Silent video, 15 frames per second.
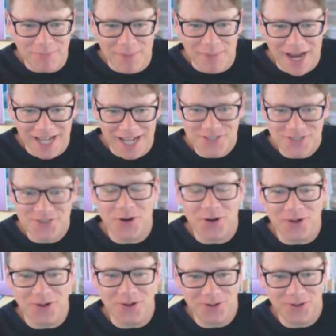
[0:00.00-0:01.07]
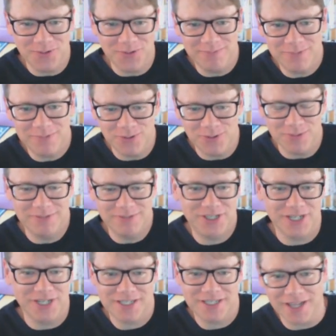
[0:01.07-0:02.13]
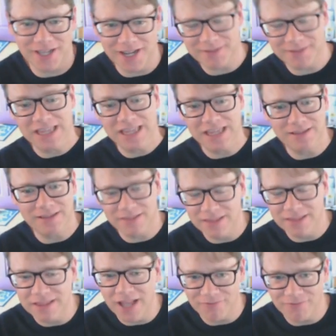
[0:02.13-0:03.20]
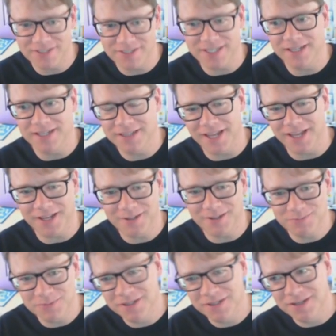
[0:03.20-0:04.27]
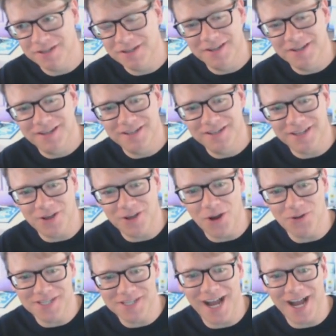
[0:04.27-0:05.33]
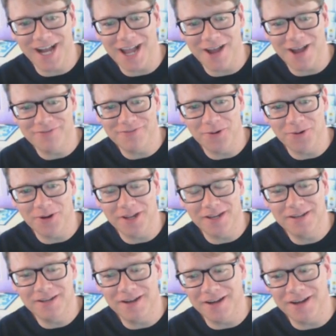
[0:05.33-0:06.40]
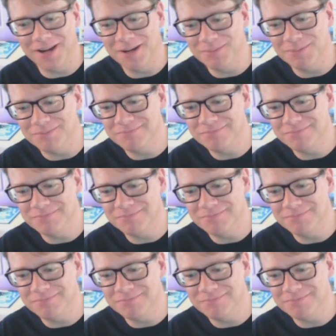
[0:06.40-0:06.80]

my circle who who just like loves it, like goes gaga for it. Mm-hmm. Um,